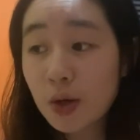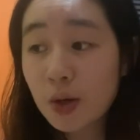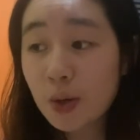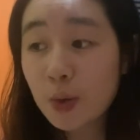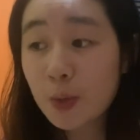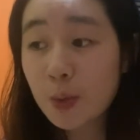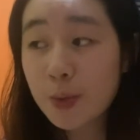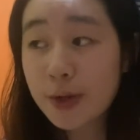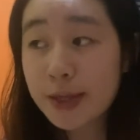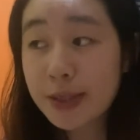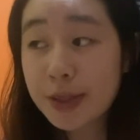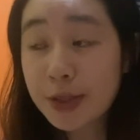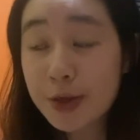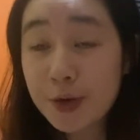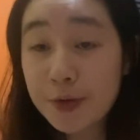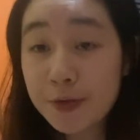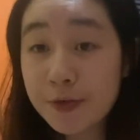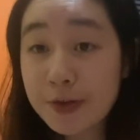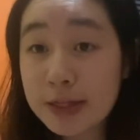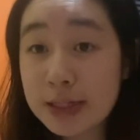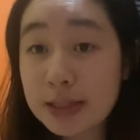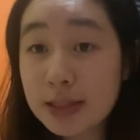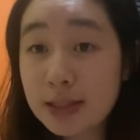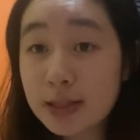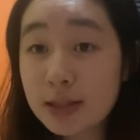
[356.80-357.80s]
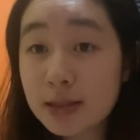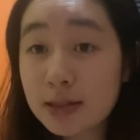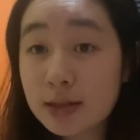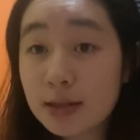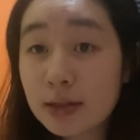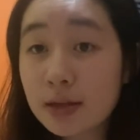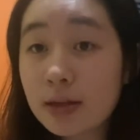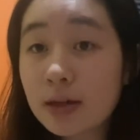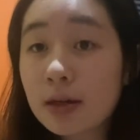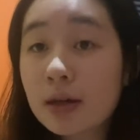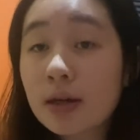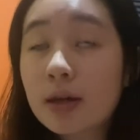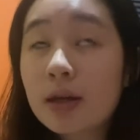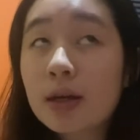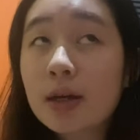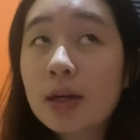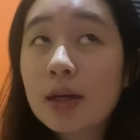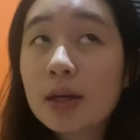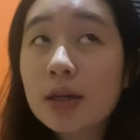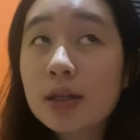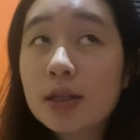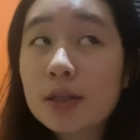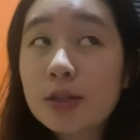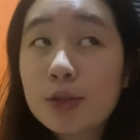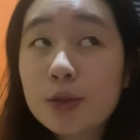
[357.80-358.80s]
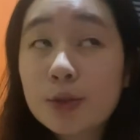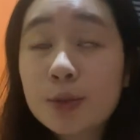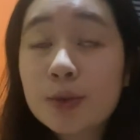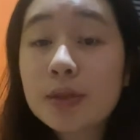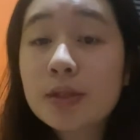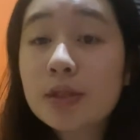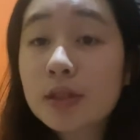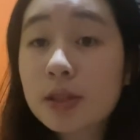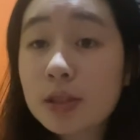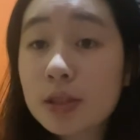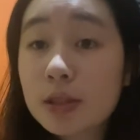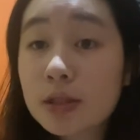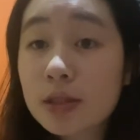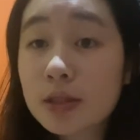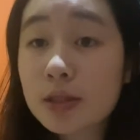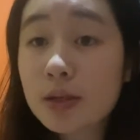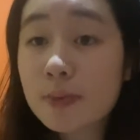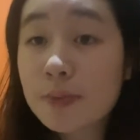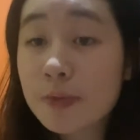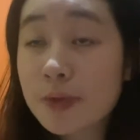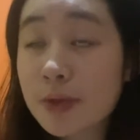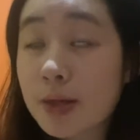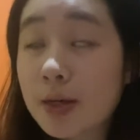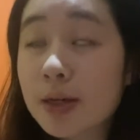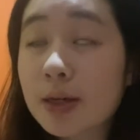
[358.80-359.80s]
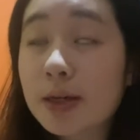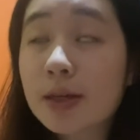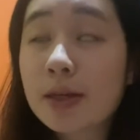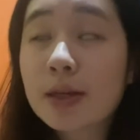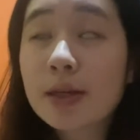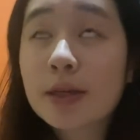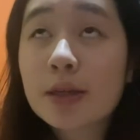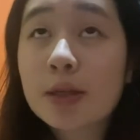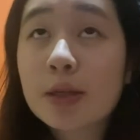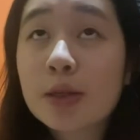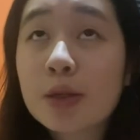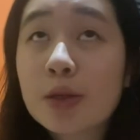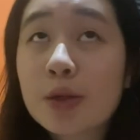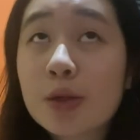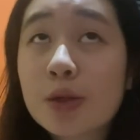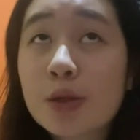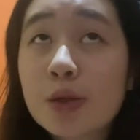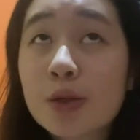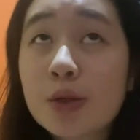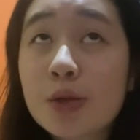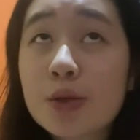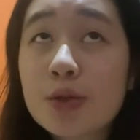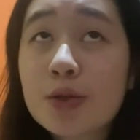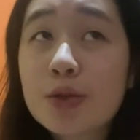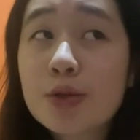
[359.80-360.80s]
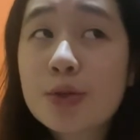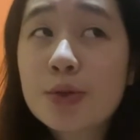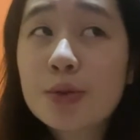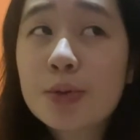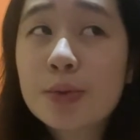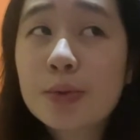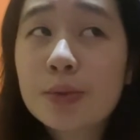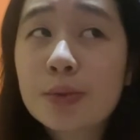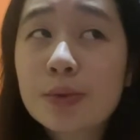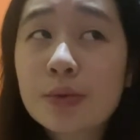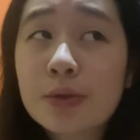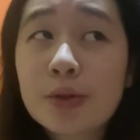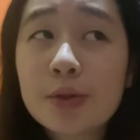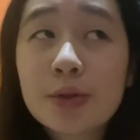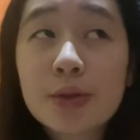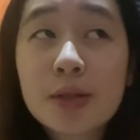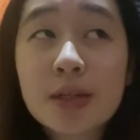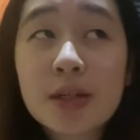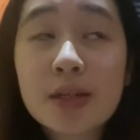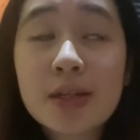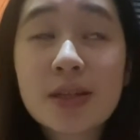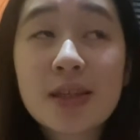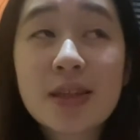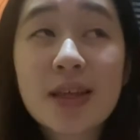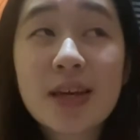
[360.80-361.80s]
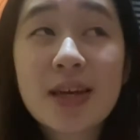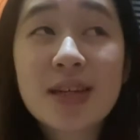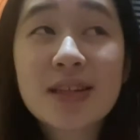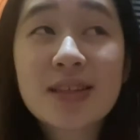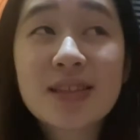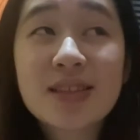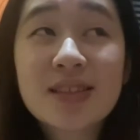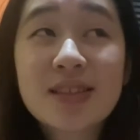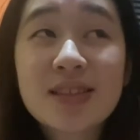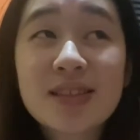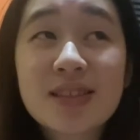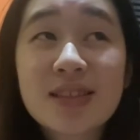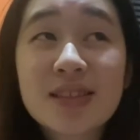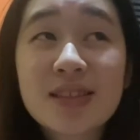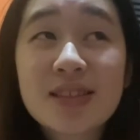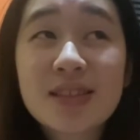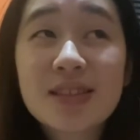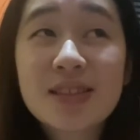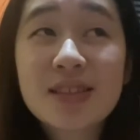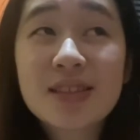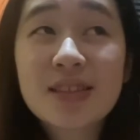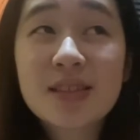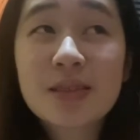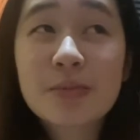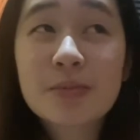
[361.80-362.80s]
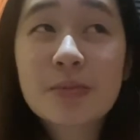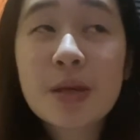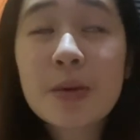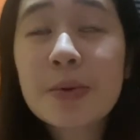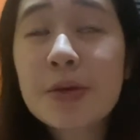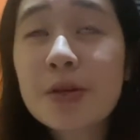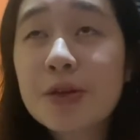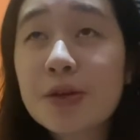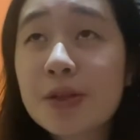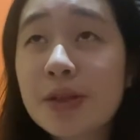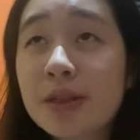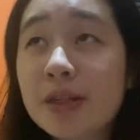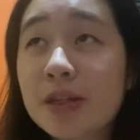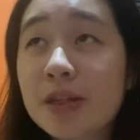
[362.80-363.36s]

with your friends you learn something you you learn that maybe you